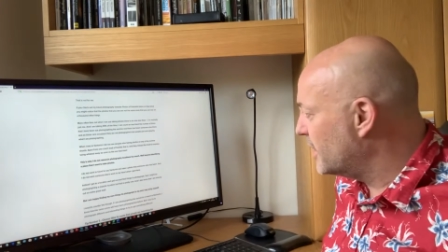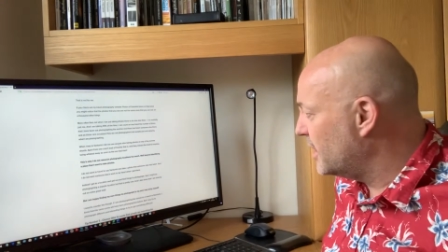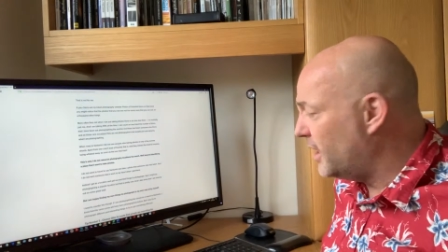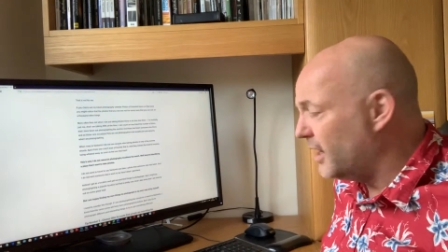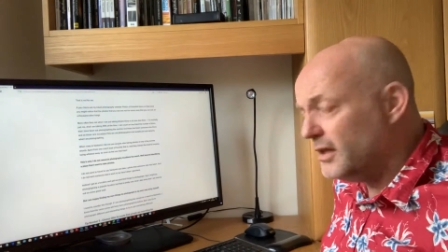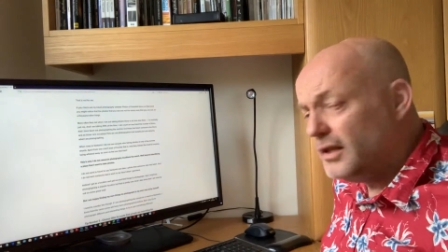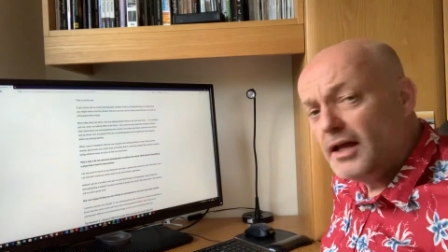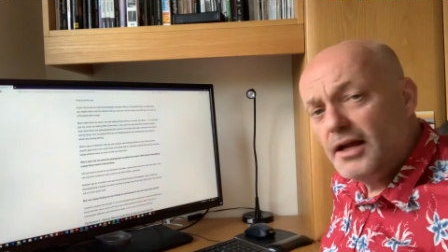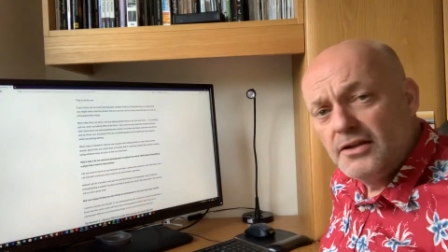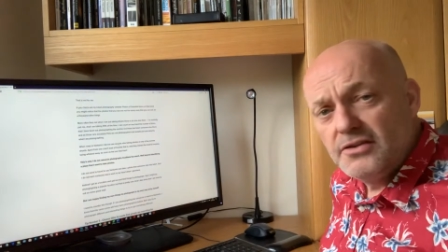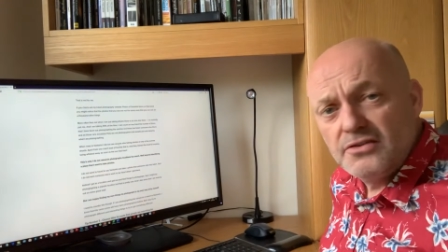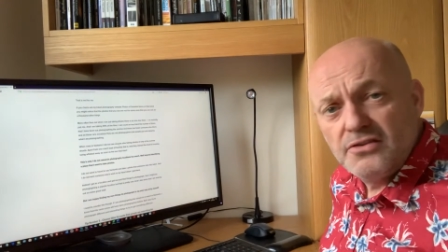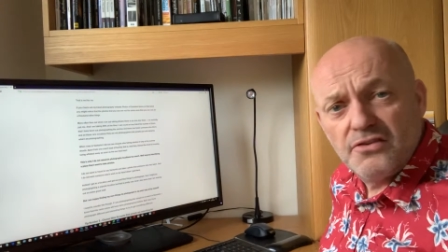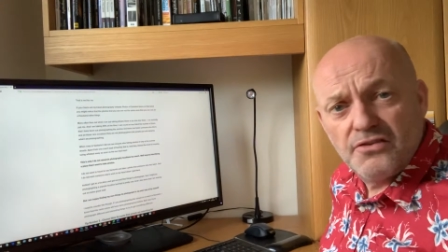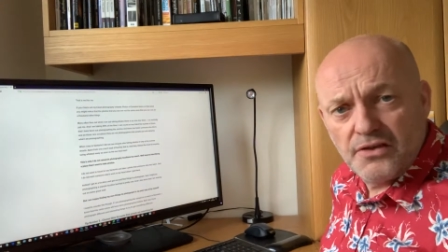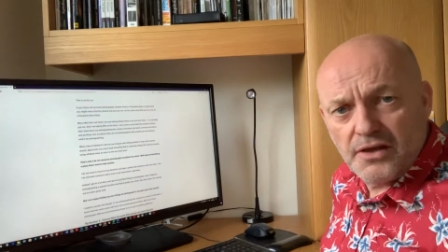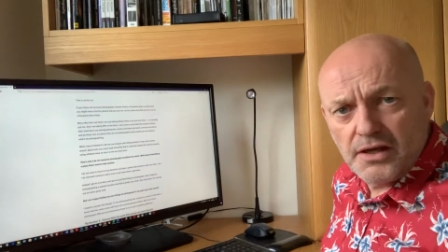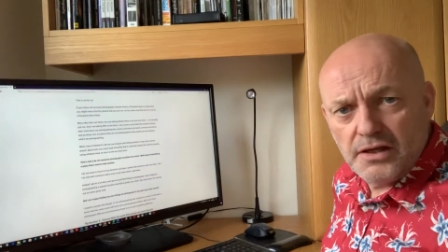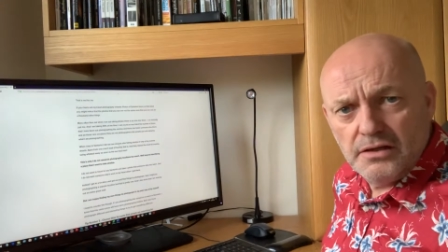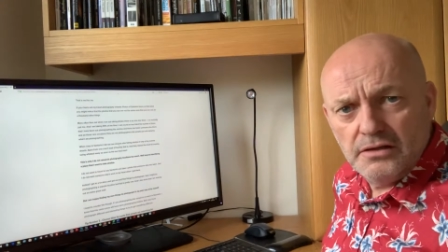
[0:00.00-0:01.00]
I like to
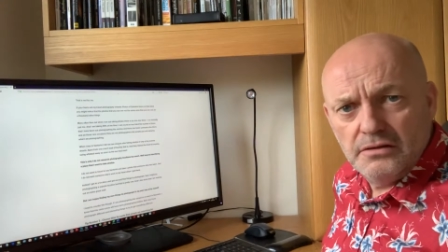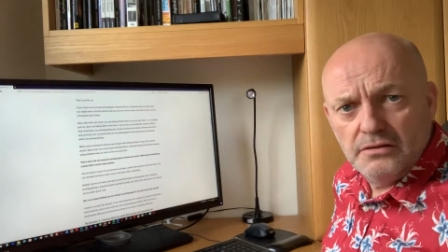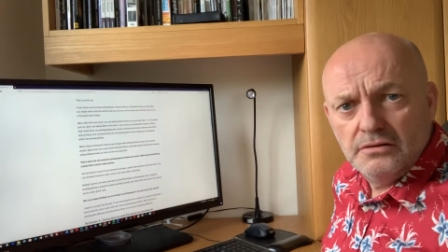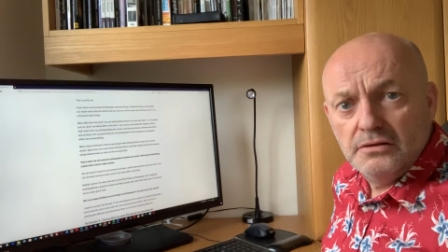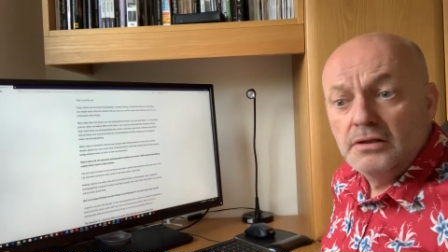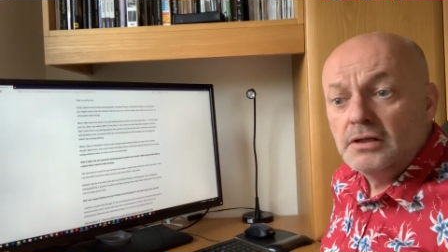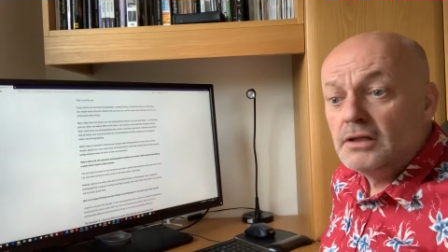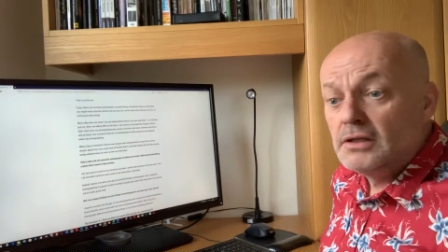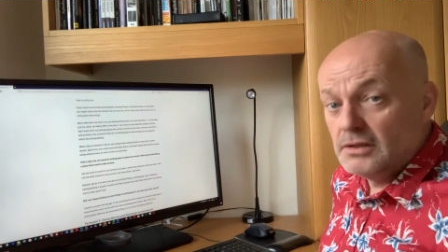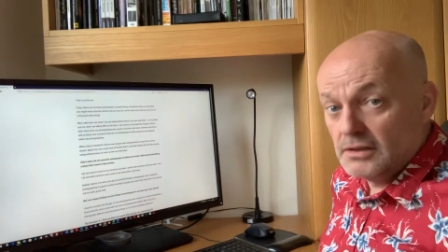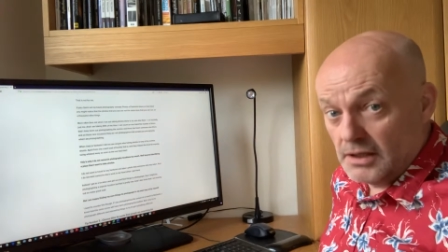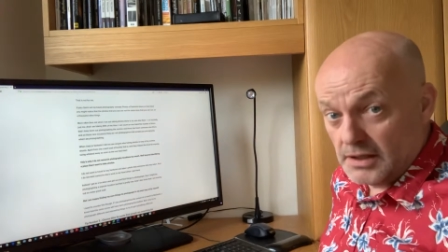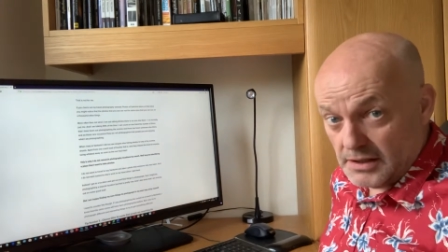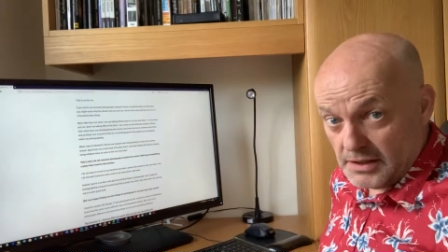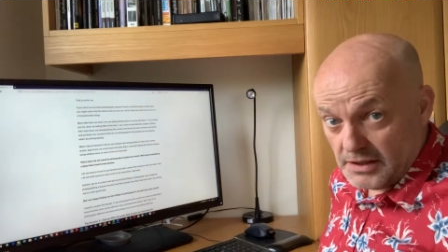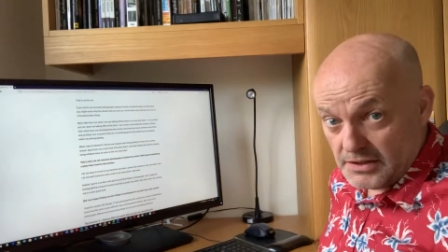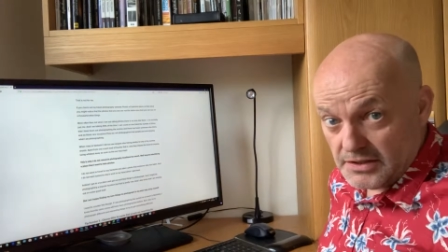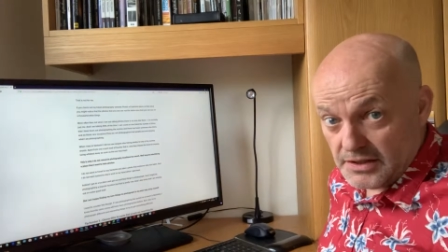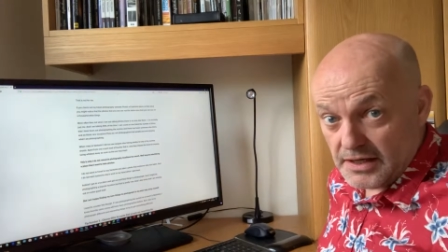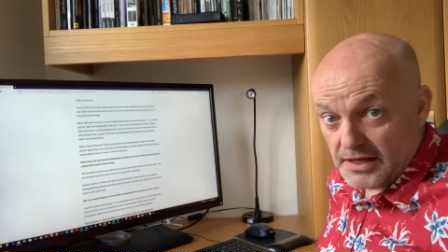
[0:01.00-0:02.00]
say, I
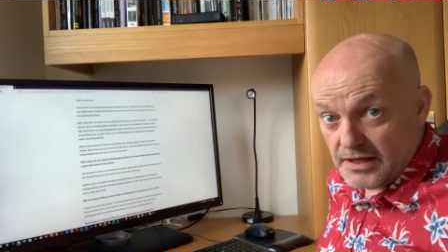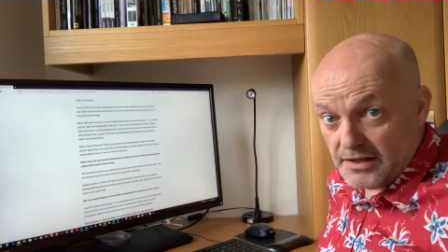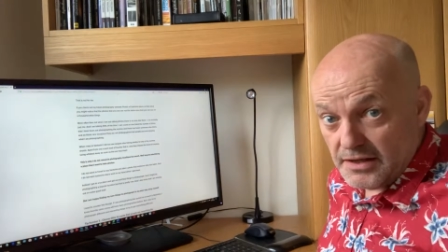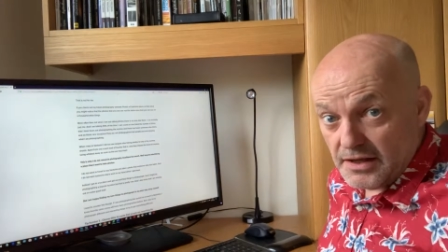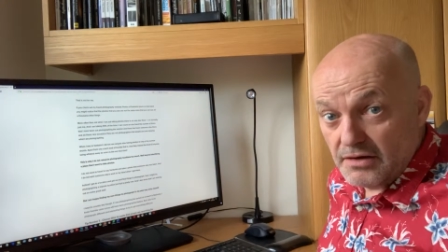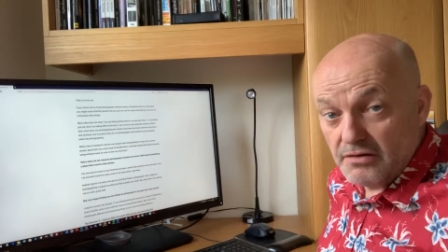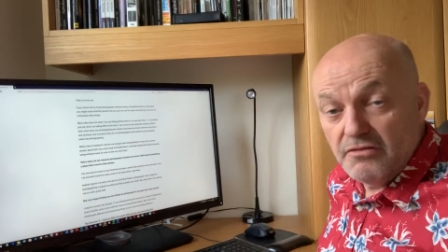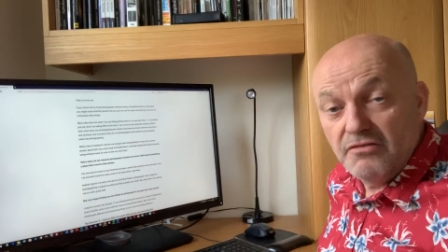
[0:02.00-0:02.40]
like to get there